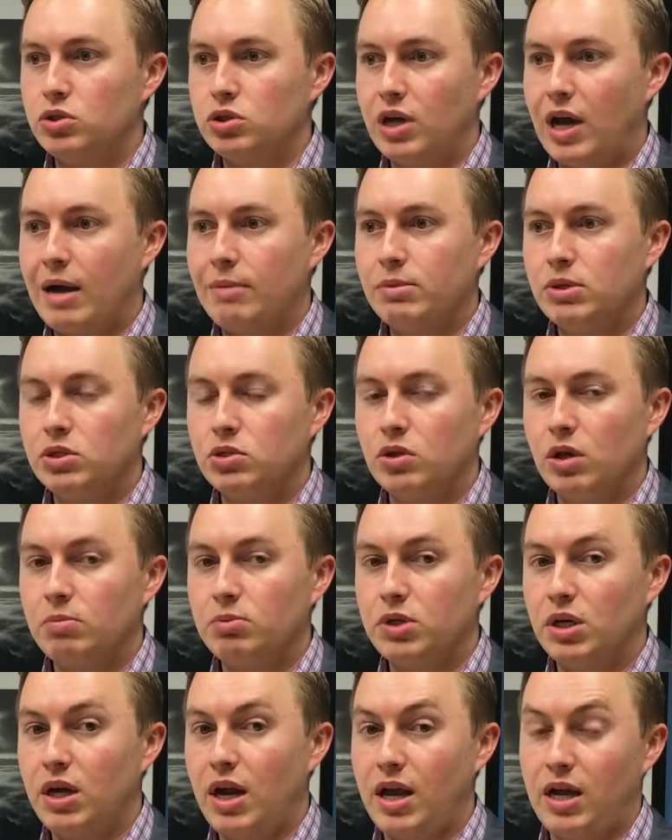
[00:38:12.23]
job
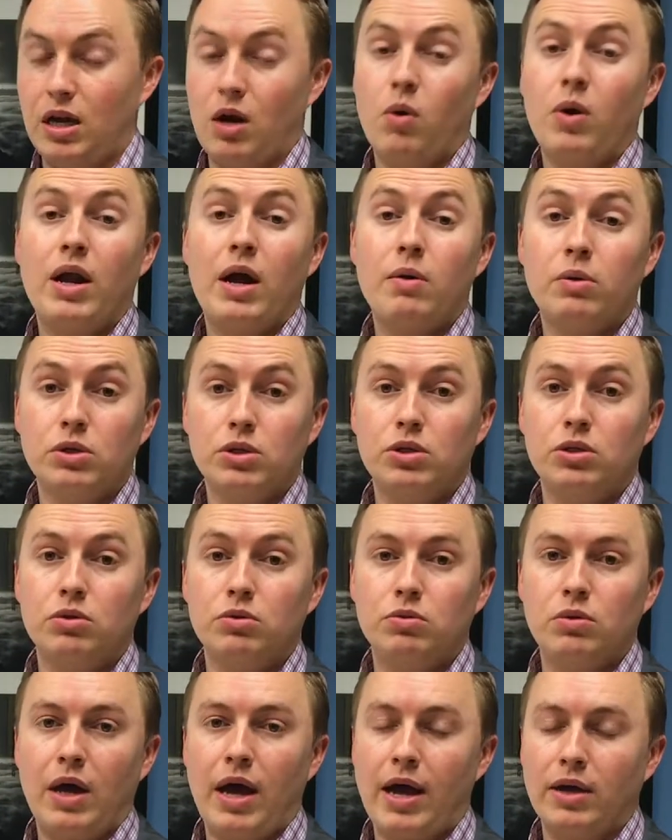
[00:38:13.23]
description, and you know what I would
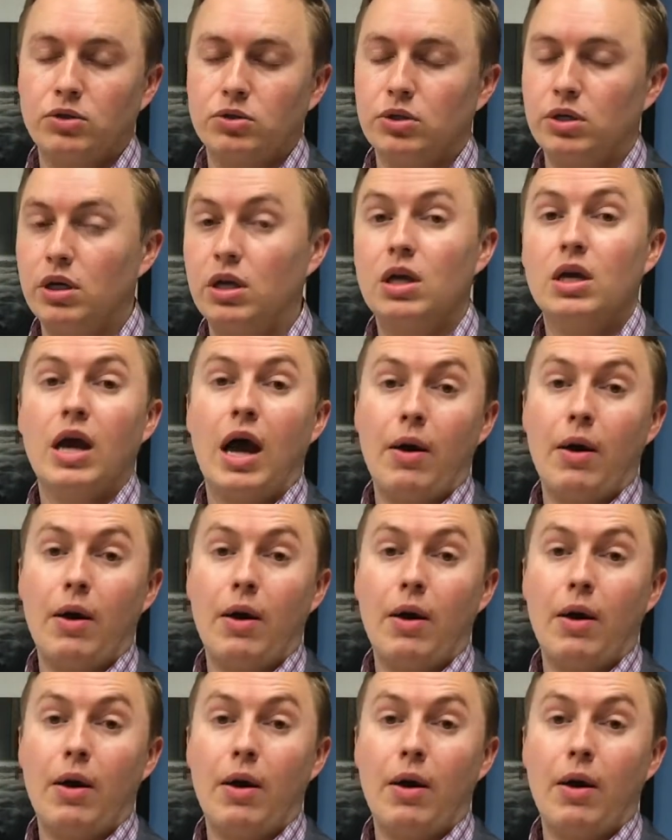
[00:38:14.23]
do actually?